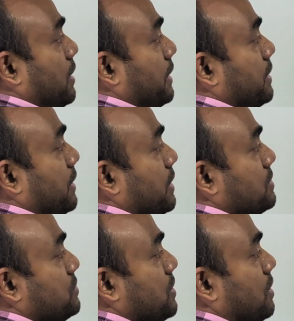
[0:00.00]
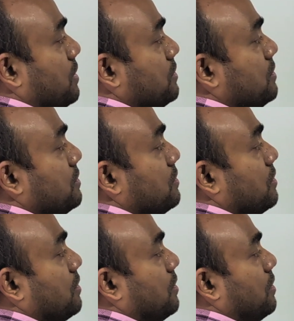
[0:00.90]
and connects the
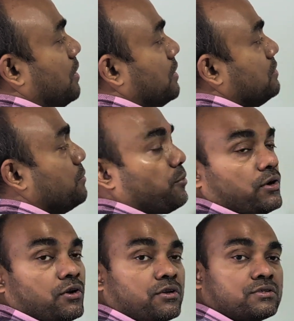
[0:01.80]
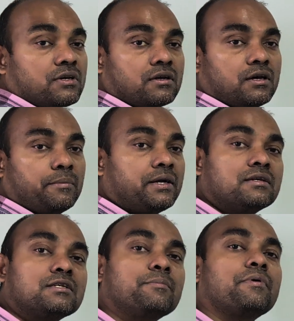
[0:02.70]
another point on a circle but
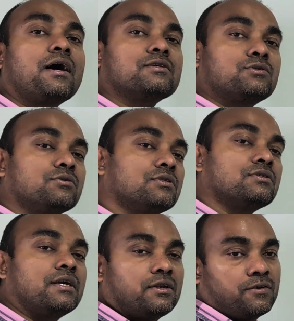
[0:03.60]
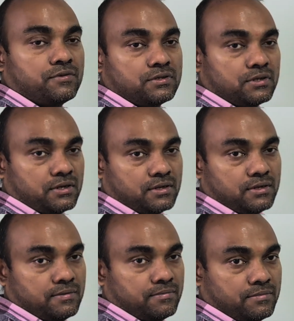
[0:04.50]
doesn't pass through the center of the circle,
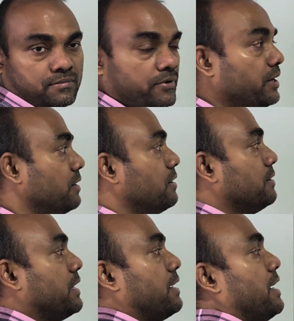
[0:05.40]
right? That